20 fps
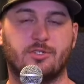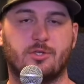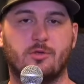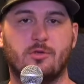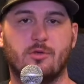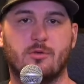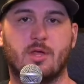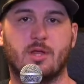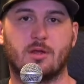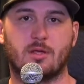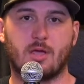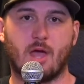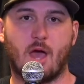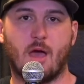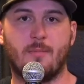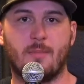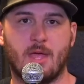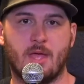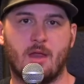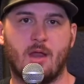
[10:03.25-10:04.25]
So you can
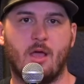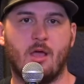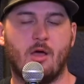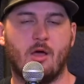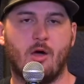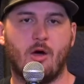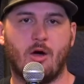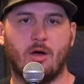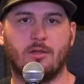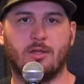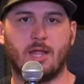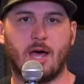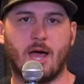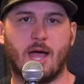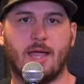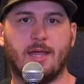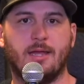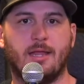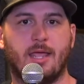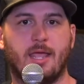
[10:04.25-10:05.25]
comment
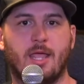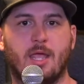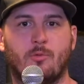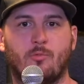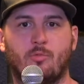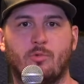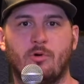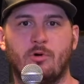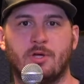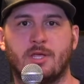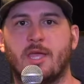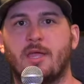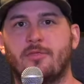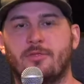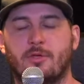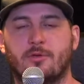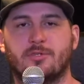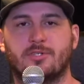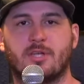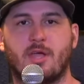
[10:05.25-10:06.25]
online, and we'll
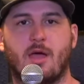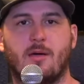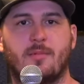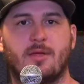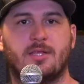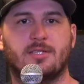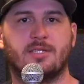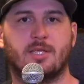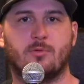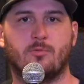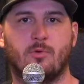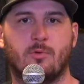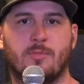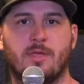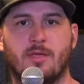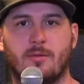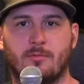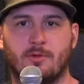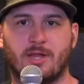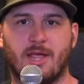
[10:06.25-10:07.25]
get those comments, and we'll
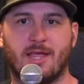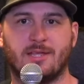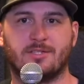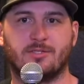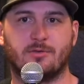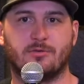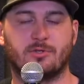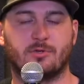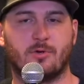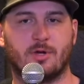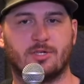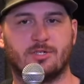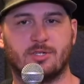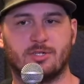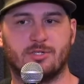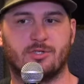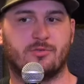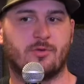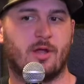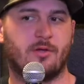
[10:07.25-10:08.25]
be able to ask those
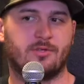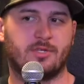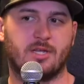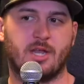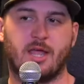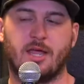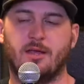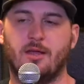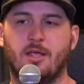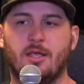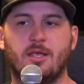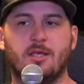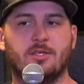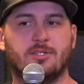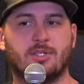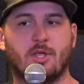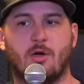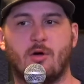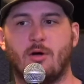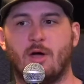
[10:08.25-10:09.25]
questions throughout tonight.
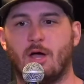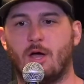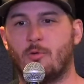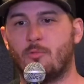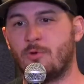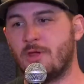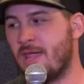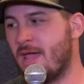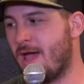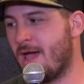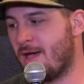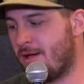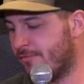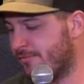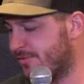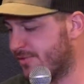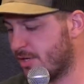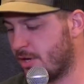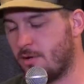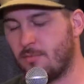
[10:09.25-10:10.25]
So we
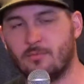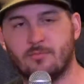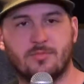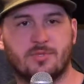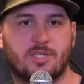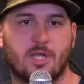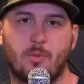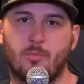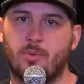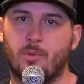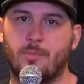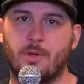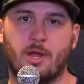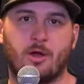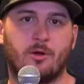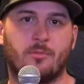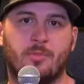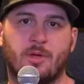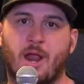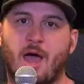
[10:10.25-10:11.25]
have some
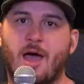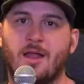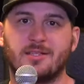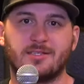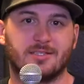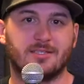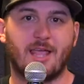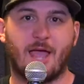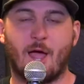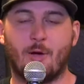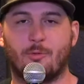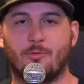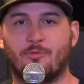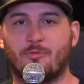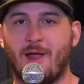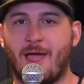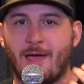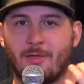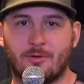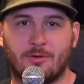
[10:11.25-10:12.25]
prepared, but honestly, I would
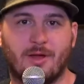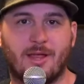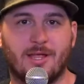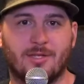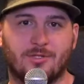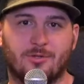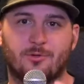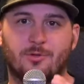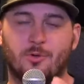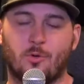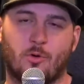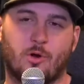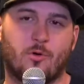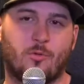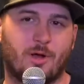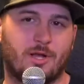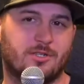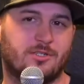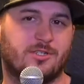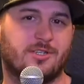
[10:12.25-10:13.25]
rather answer your
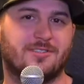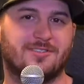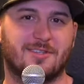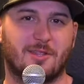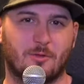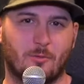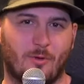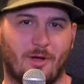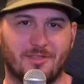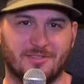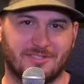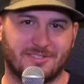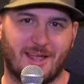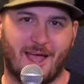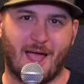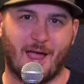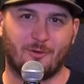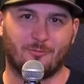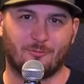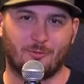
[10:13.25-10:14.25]
questions than the ones
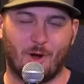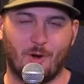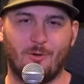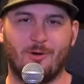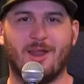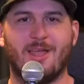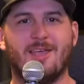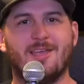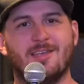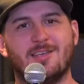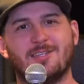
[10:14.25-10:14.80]
that I wrote.